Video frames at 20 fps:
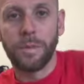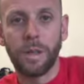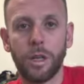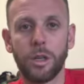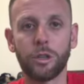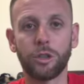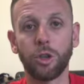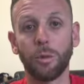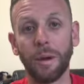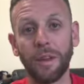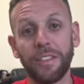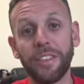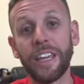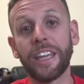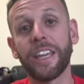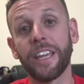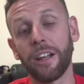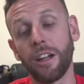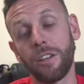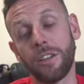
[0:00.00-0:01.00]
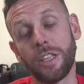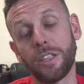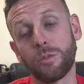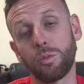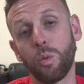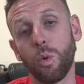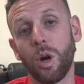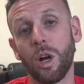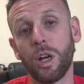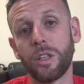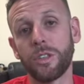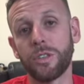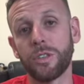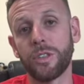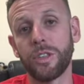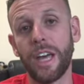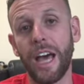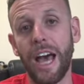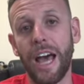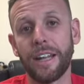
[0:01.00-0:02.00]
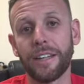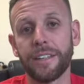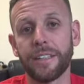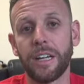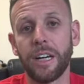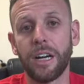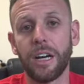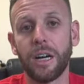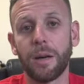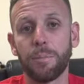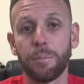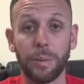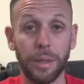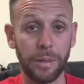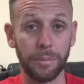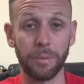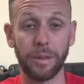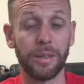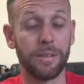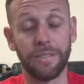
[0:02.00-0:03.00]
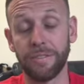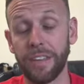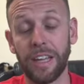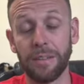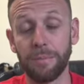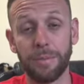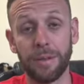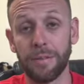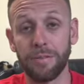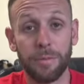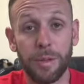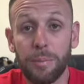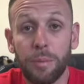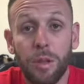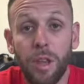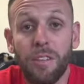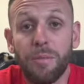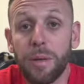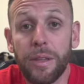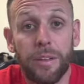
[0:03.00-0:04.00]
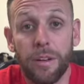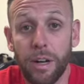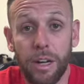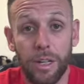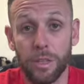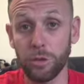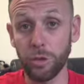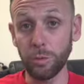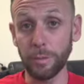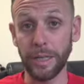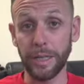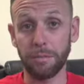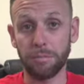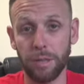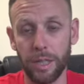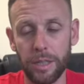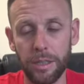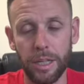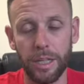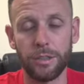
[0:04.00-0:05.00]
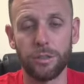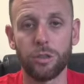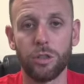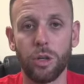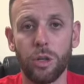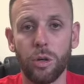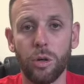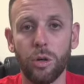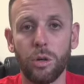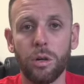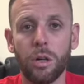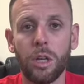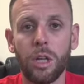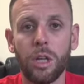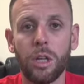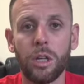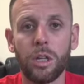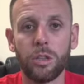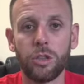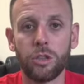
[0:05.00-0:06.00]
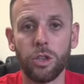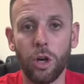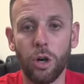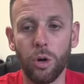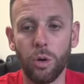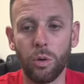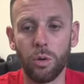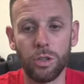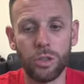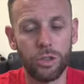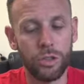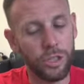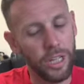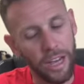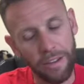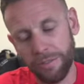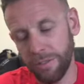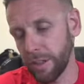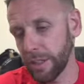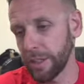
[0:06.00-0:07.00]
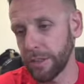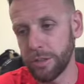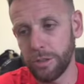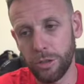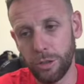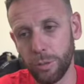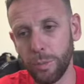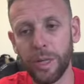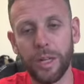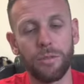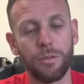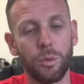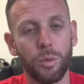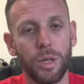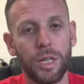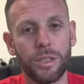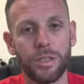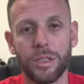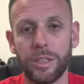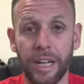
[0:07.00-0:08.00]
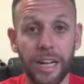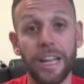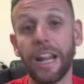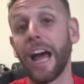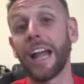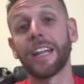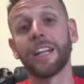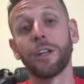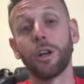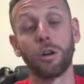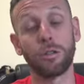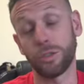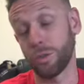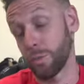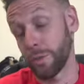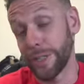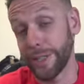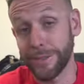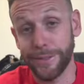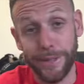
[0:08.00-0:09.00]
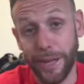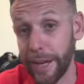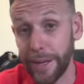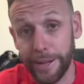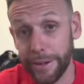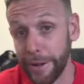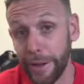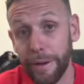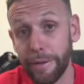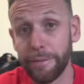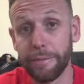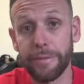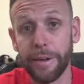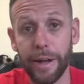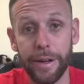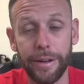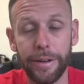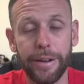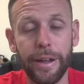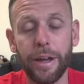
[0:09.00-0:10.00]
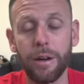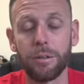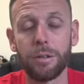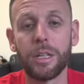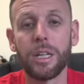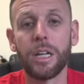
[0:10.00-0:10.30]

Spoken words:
So my thinking on this was that if people love me, they're not going to sue me, right? And so definitely too big of a risk that I didn't know it was a risk. I didn't know.